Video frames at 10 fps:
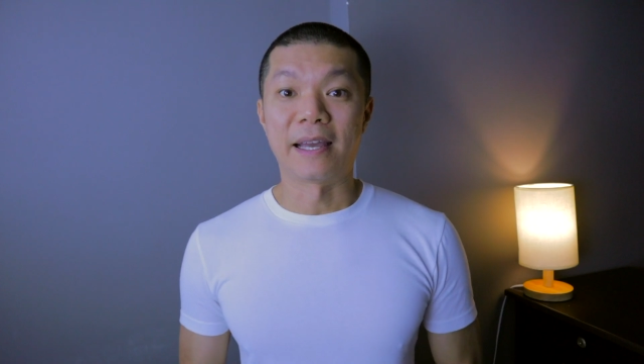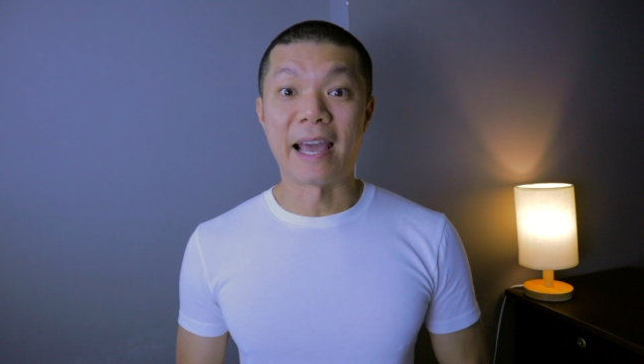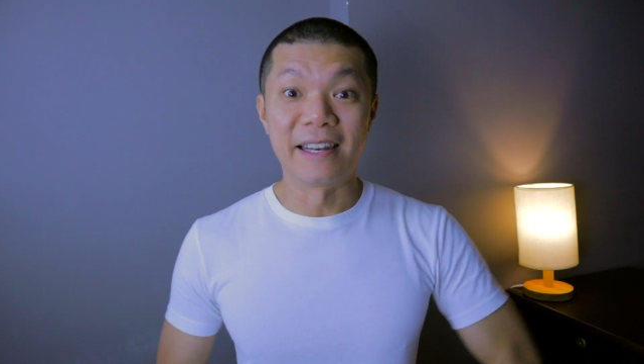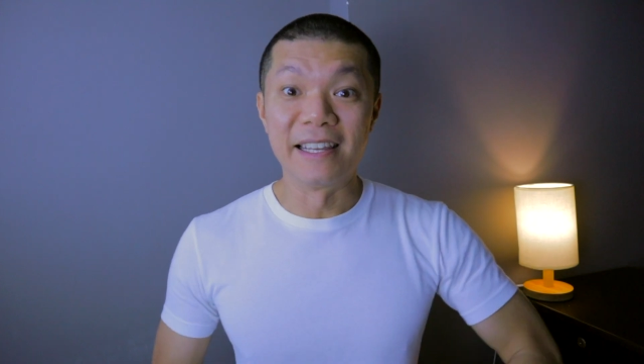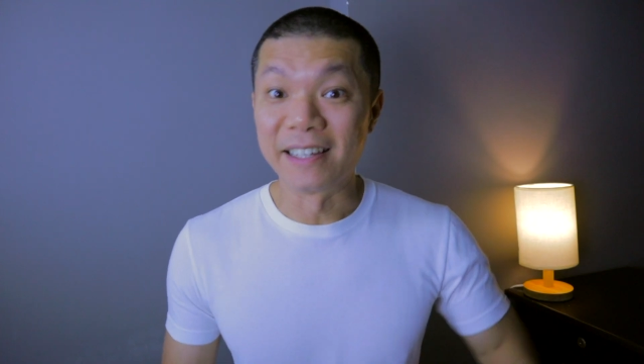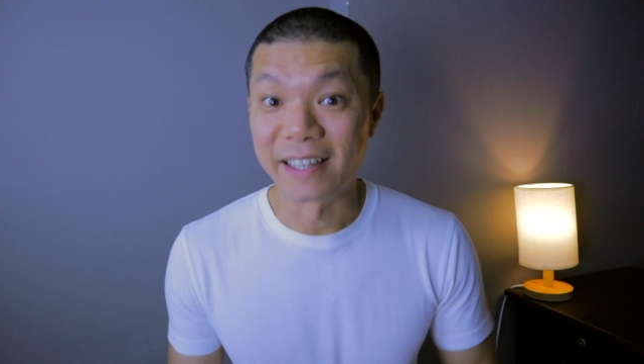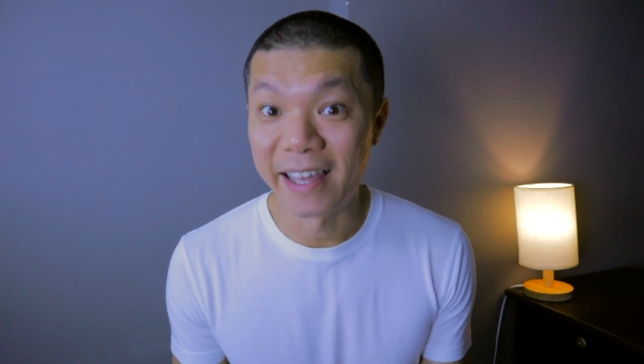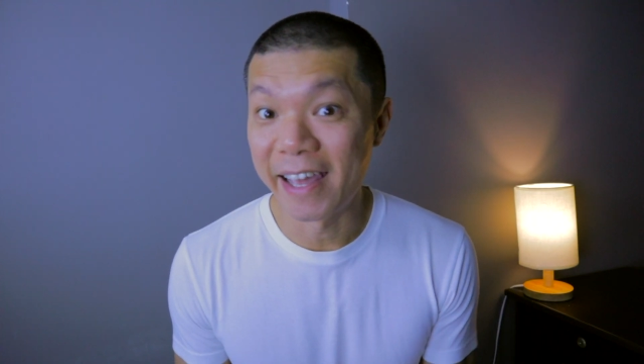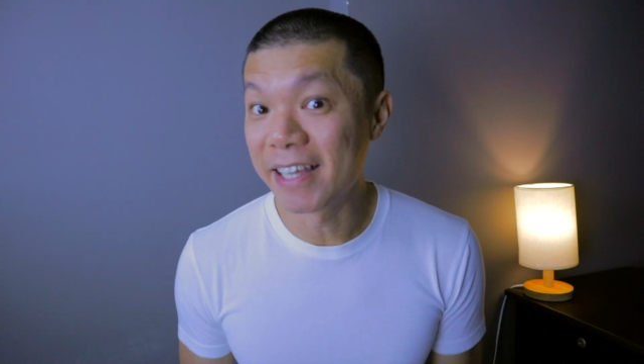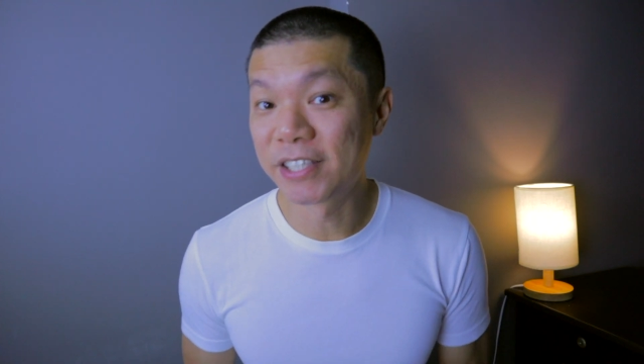And in
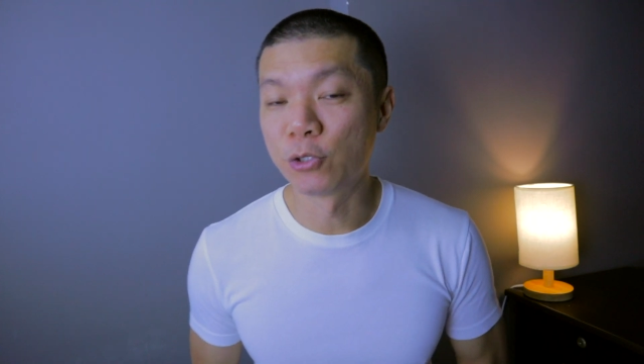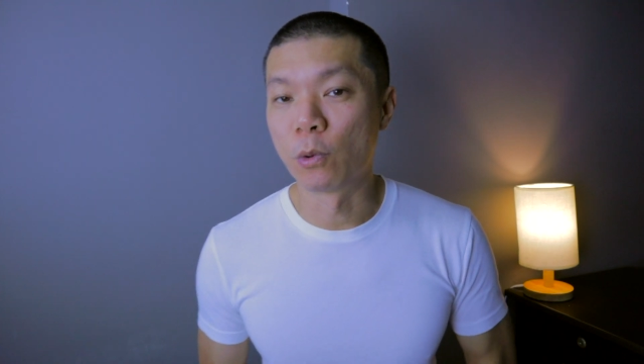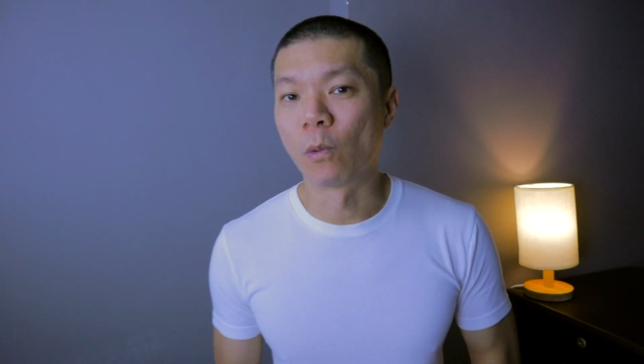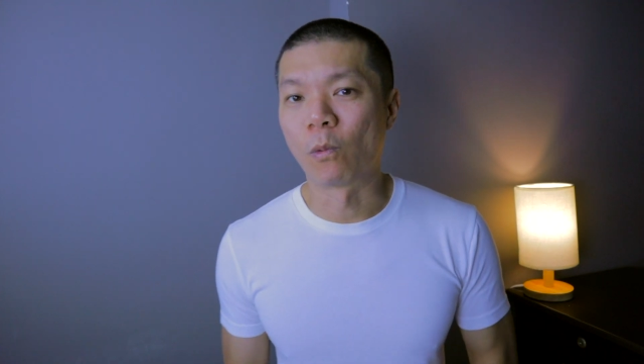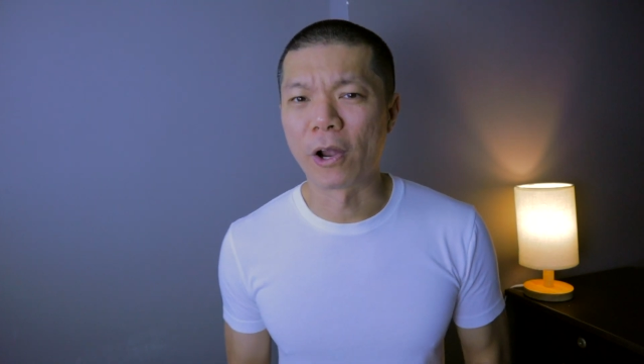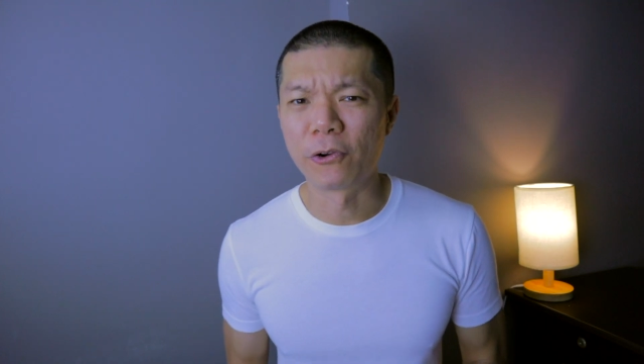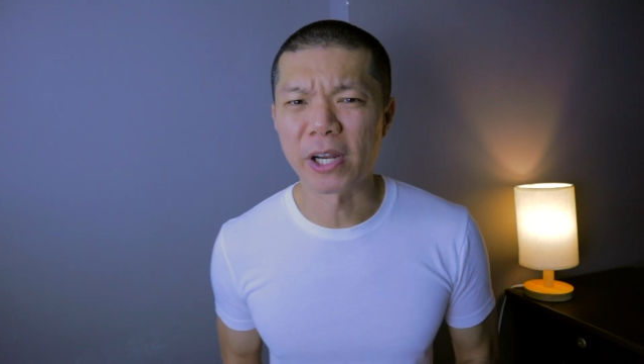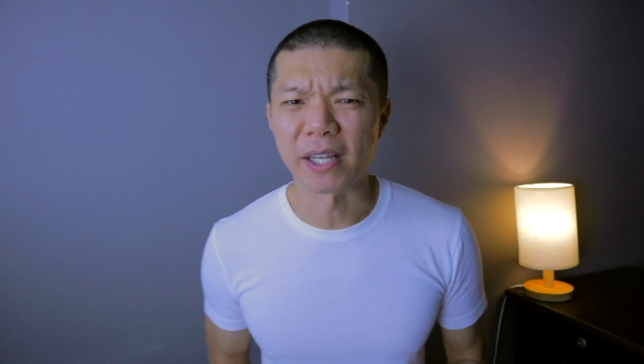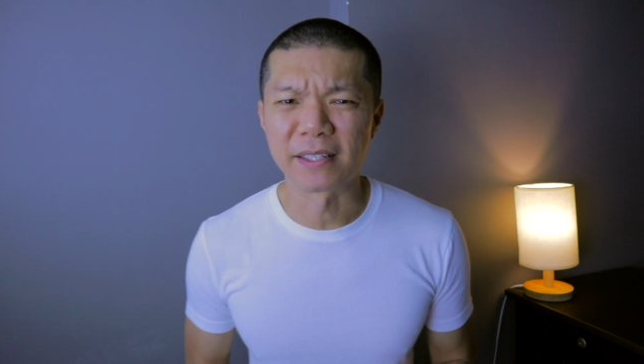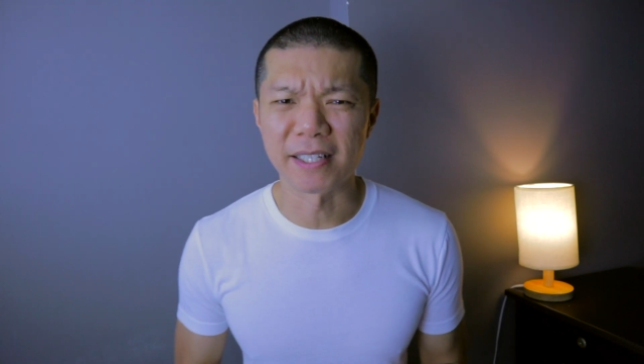case you were
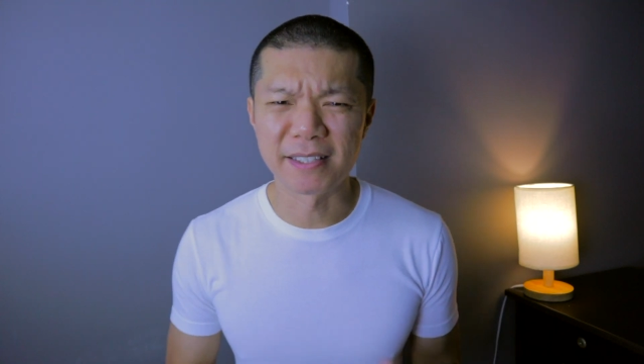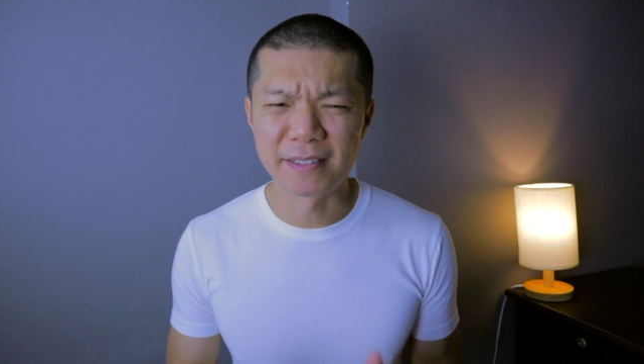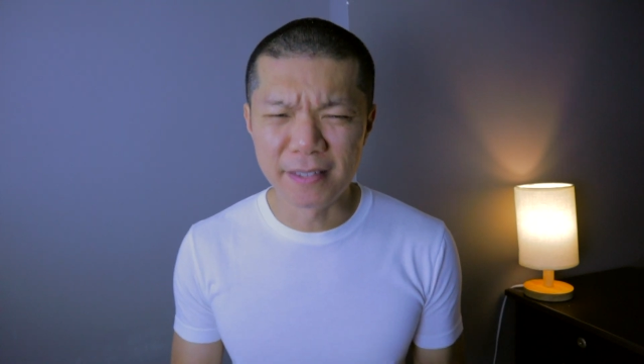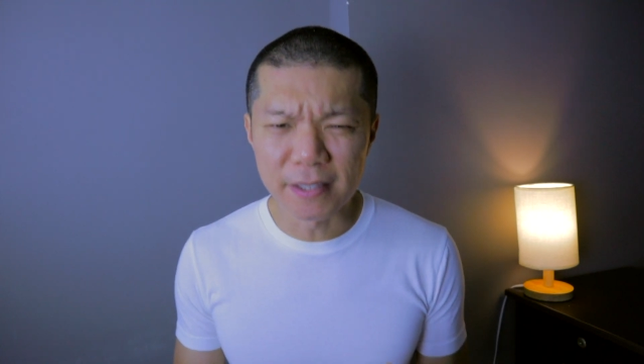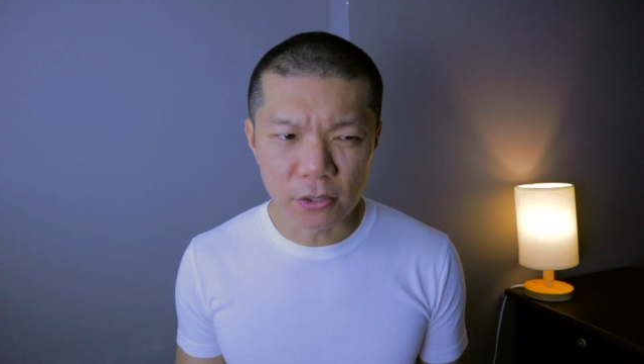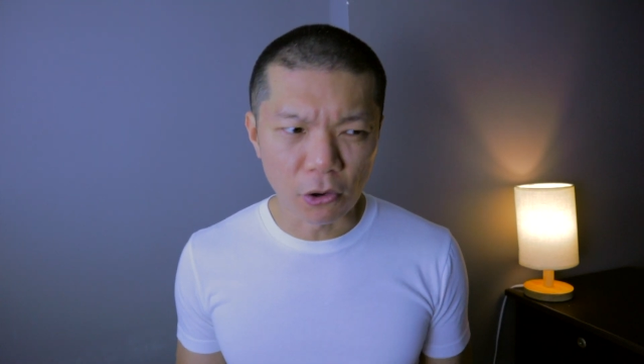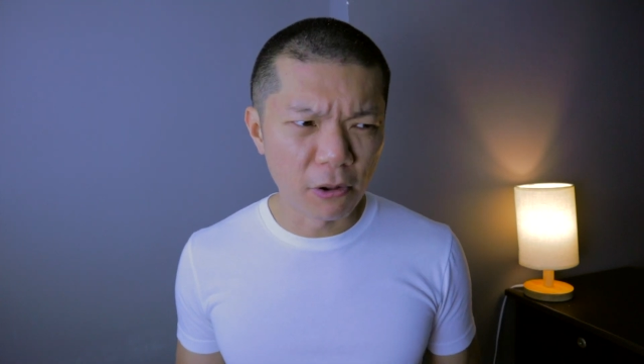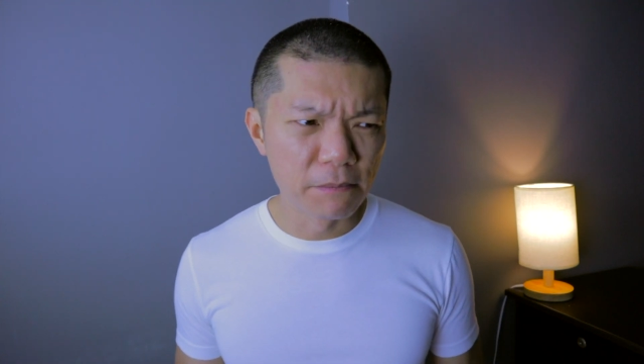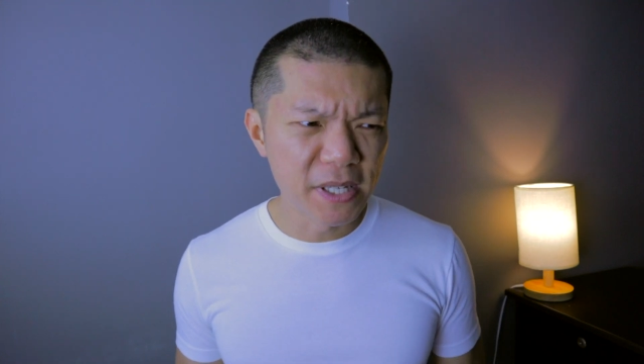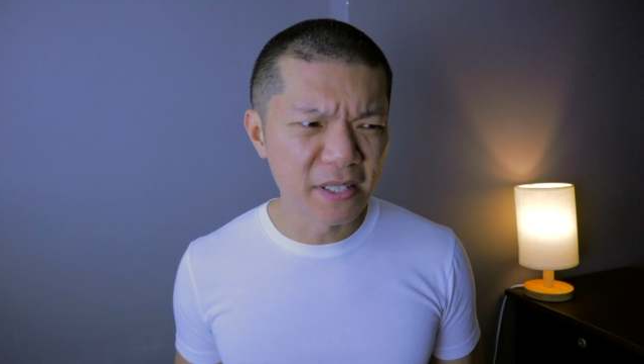wondering, does this
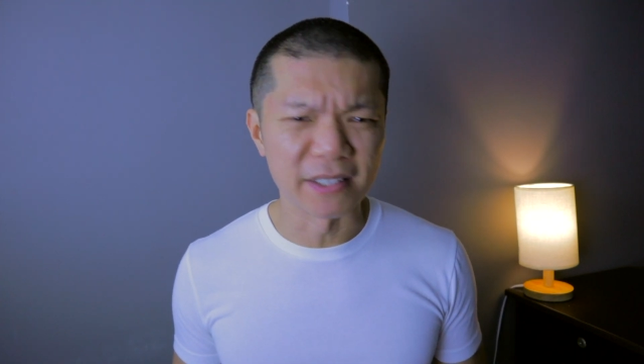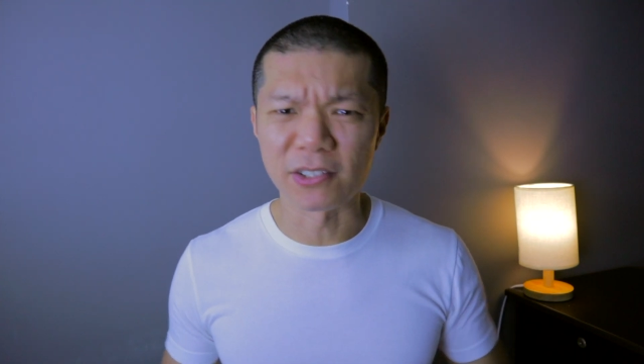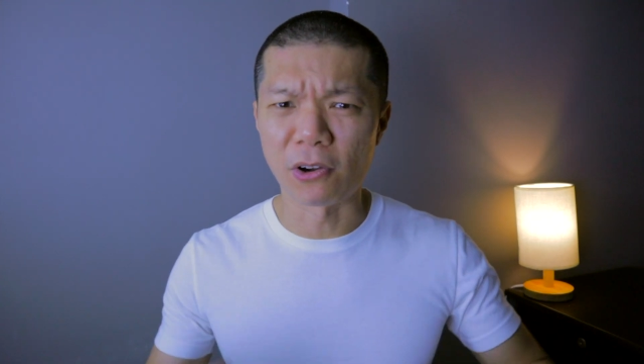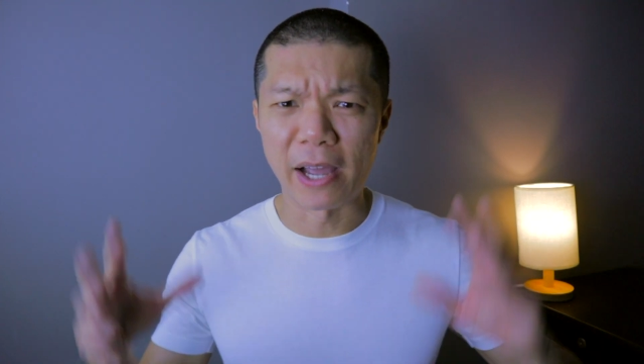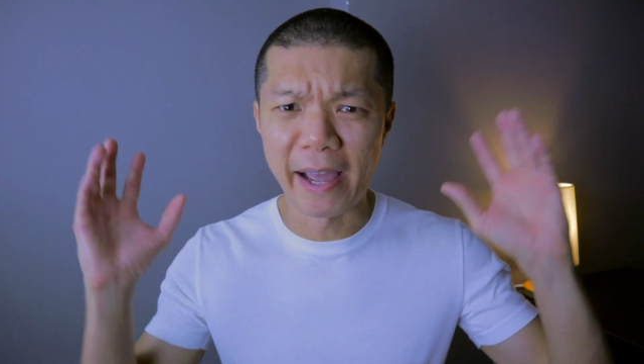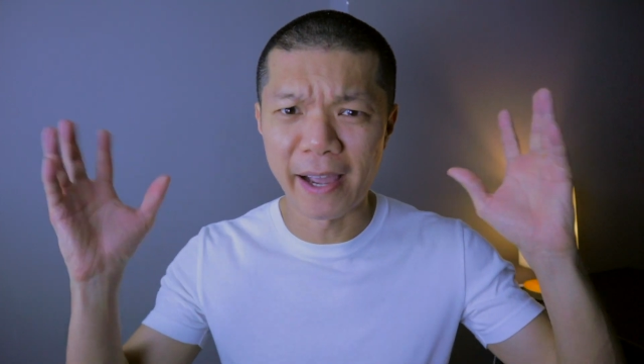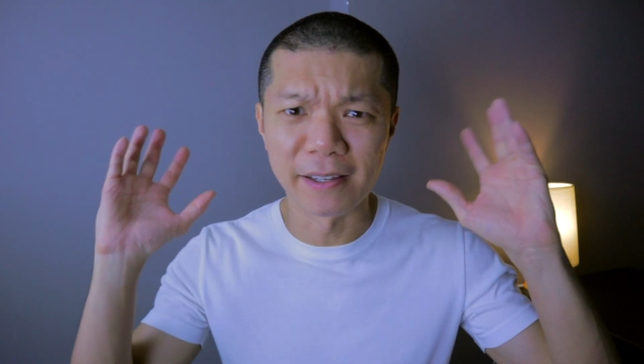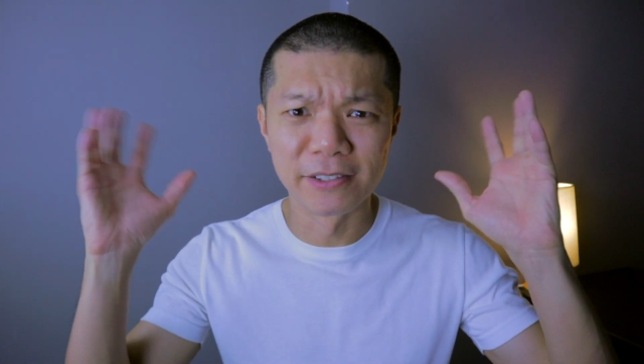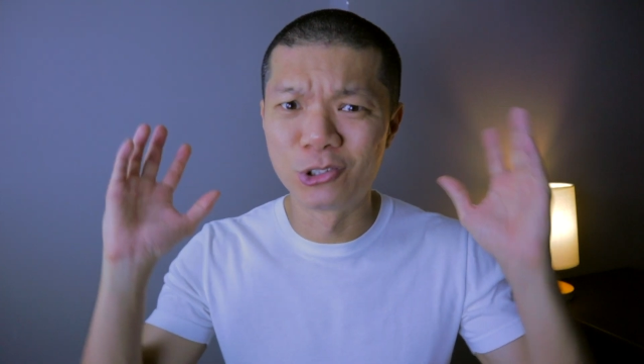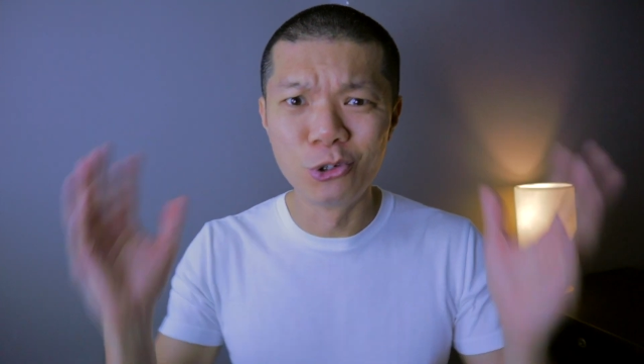all mean it's heck,
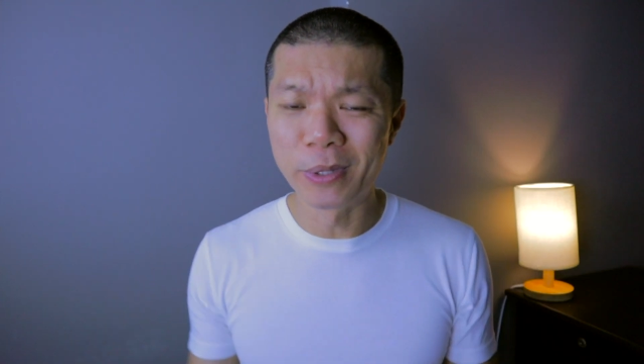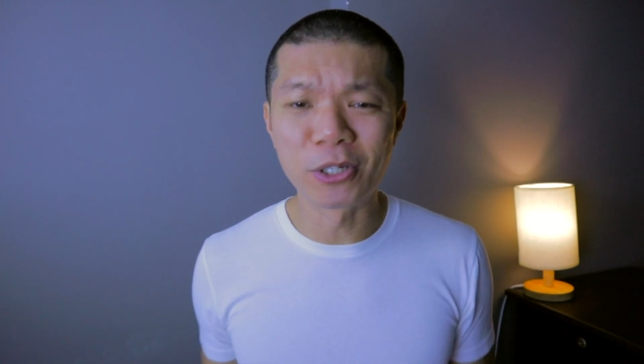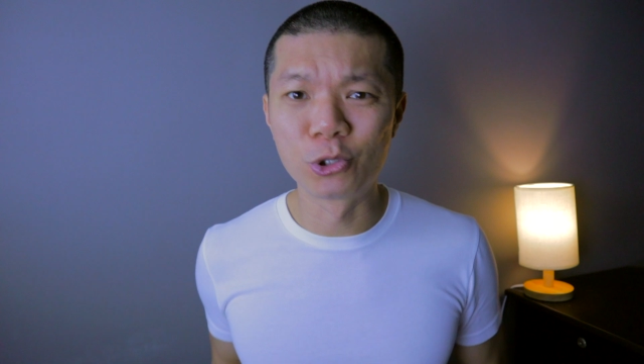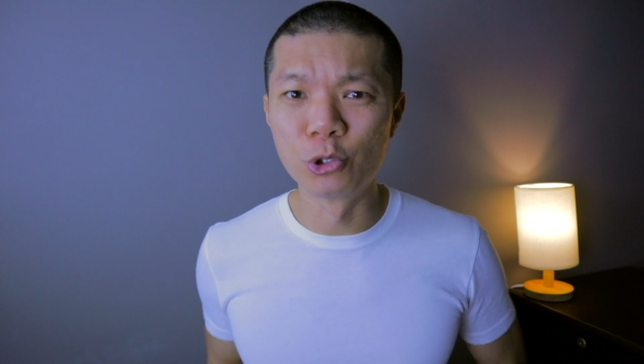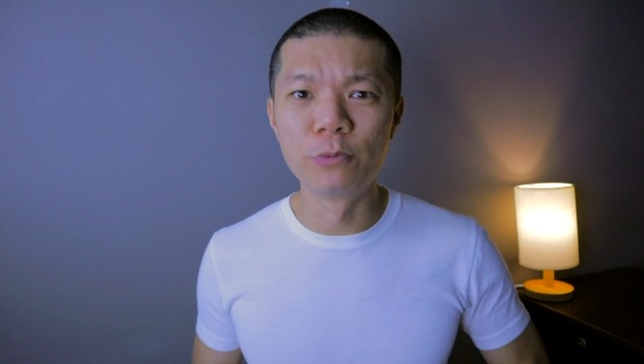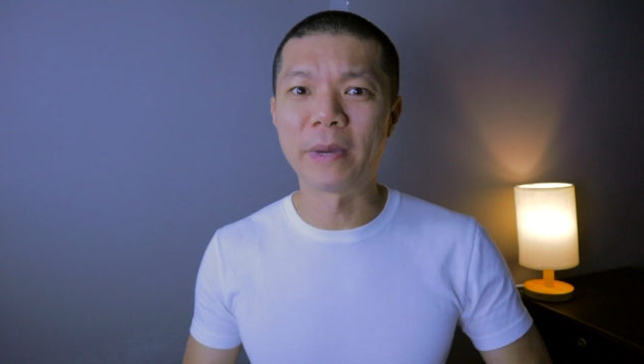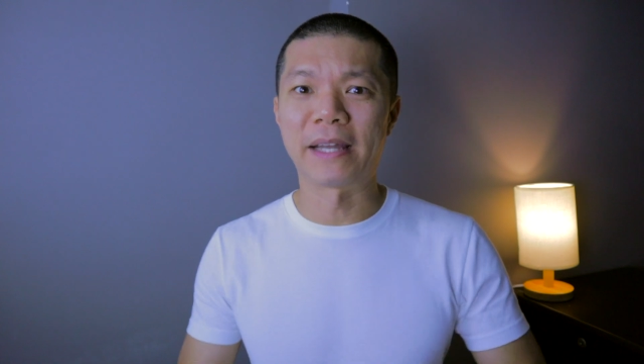it's doom and gloom